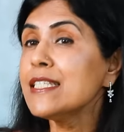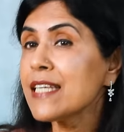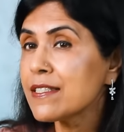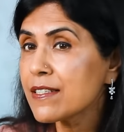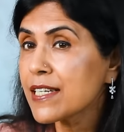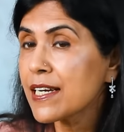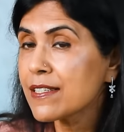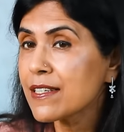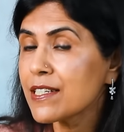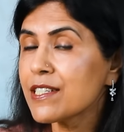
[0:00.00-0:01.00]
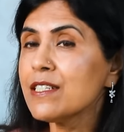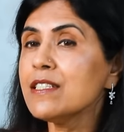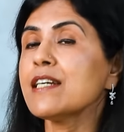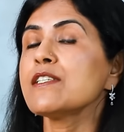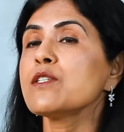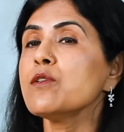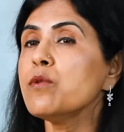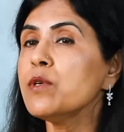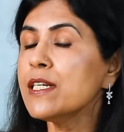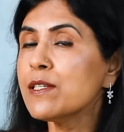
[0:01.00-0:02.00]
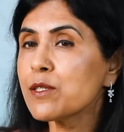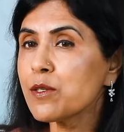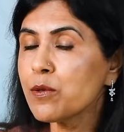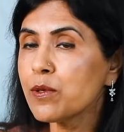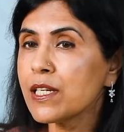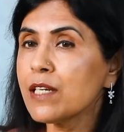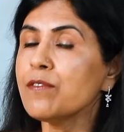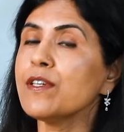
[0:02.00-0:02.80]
desensitization, that slowly and slowly